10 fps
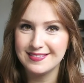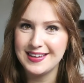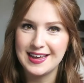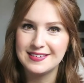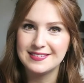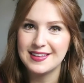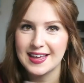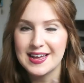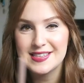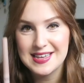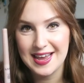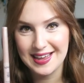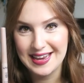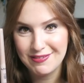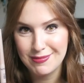Yeah, I can't say
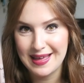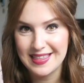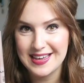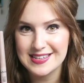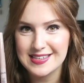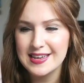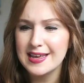enough about these.